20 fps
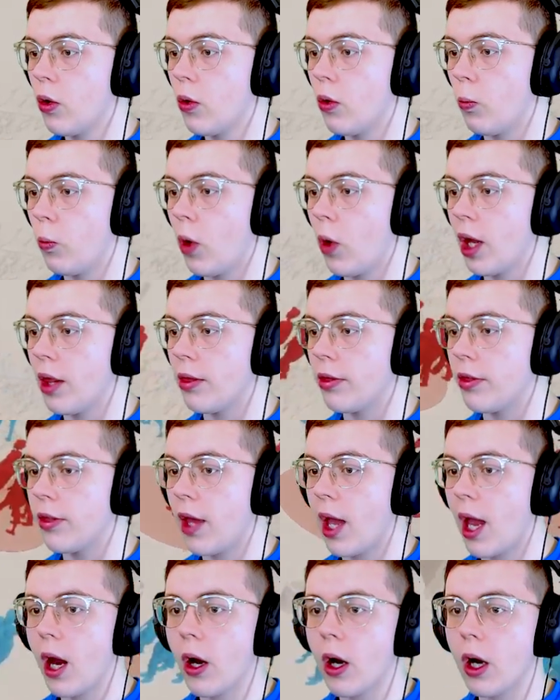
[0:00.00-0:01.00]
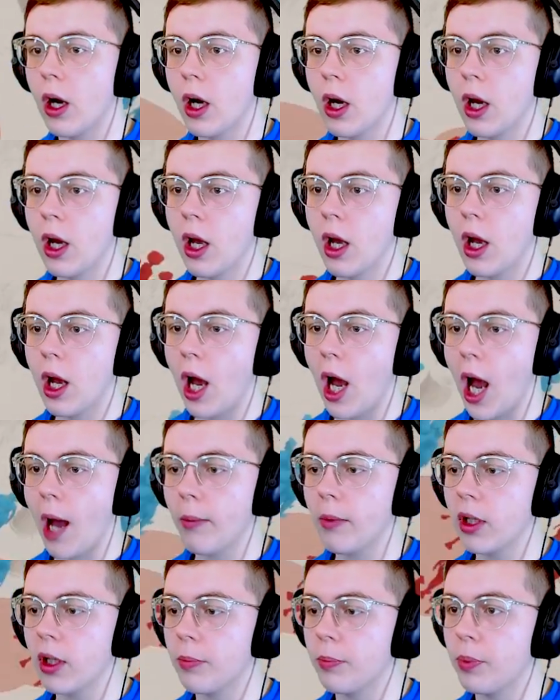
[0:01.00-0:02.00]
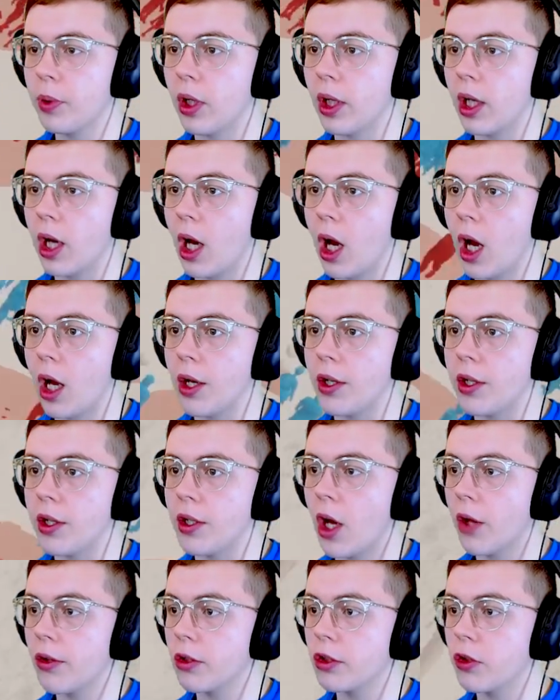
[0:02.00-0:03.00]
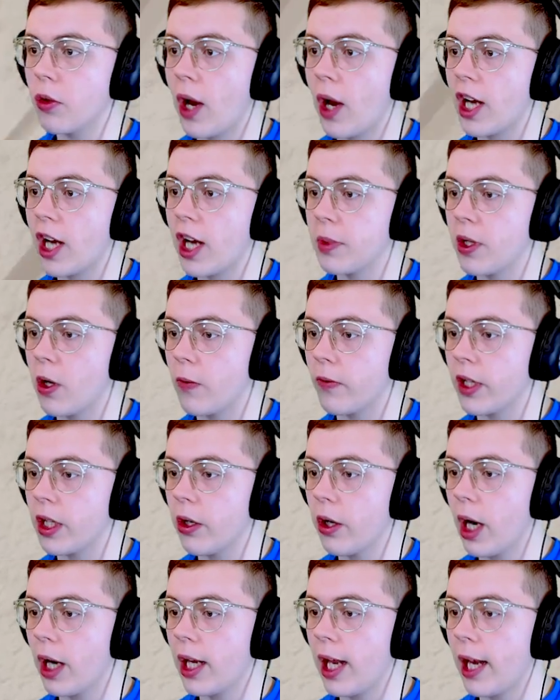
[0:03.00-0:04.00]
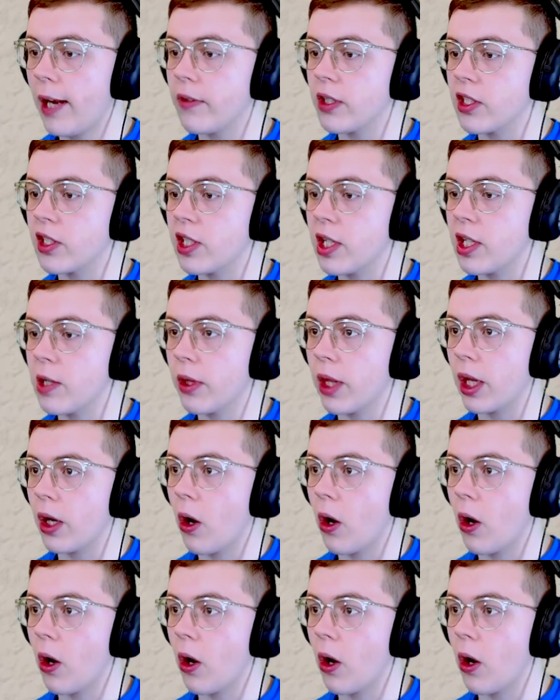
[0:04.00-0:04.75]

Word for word: one there. I'm gonna put another trash bin over here. I can't even see where they